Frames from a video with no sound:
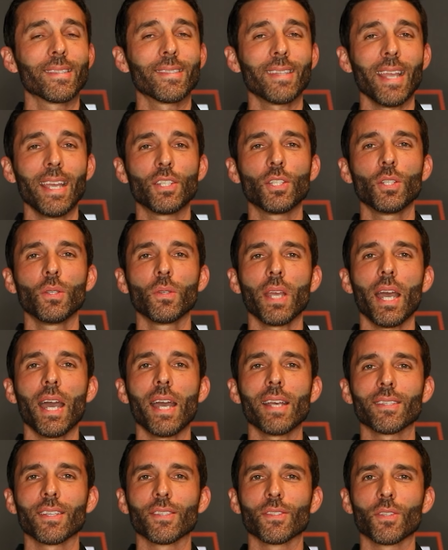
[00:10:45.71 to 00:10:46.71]
Stay tuned,
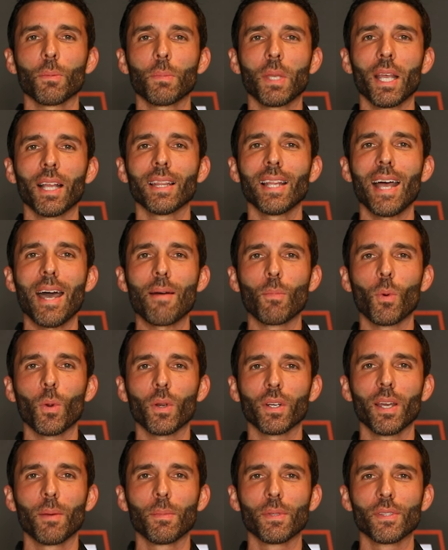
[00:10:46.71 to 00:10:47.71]
guys, because there'll be a lot
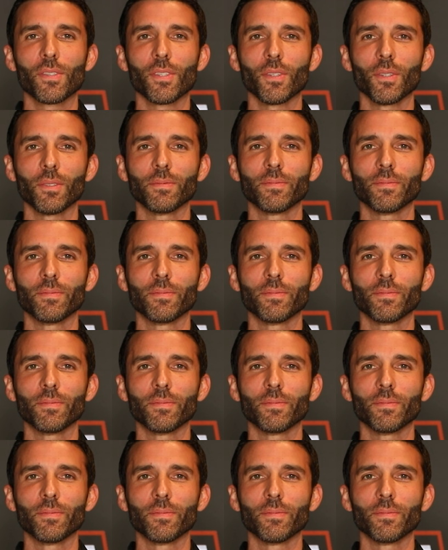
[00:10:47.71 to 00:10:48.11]
more coming soon.